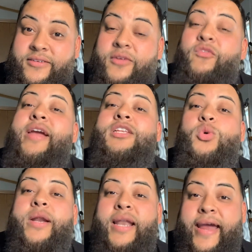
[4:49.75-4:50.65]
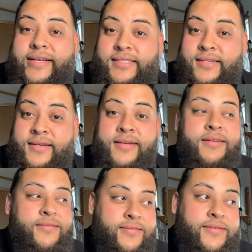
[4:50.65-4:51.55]
If we get 20 likes,
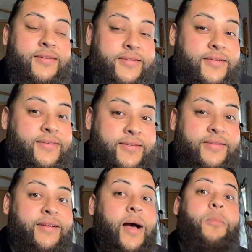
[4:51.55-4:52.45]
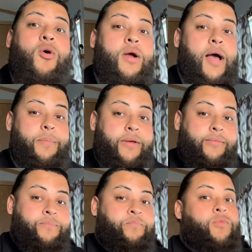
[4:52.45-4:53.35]
I'm gonna go copy it.
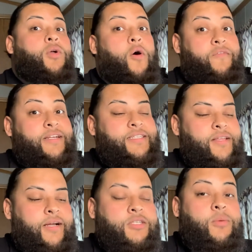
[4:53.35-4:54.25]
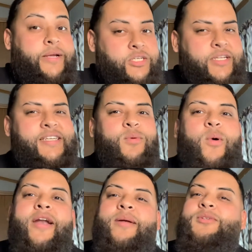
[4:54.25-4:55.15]
Hopefully it's still there. So make sure, let's get
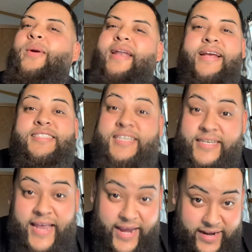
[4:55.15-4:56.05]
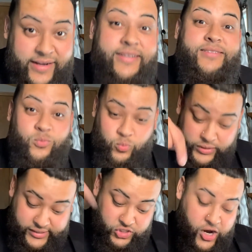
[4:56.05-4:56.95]
running up 20 likes today.
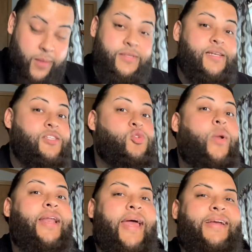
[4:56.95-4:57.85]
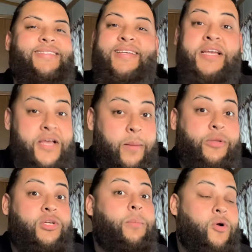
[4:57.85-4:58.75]
Once it drops, 20 likes, I'm
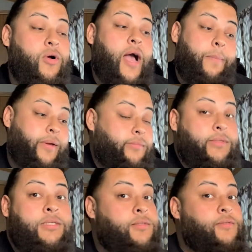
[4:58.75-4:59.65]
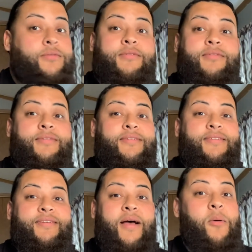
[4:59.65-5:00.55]
gonna go copy it.
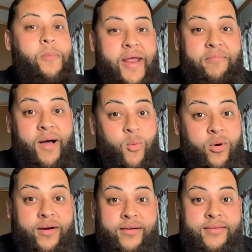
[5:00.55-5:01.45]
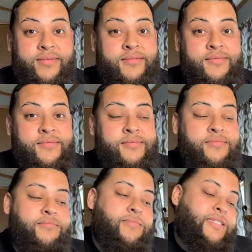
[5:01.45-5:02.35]
I'm a man of my word.
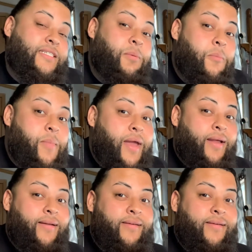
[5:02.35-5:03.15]
Because I'm a man.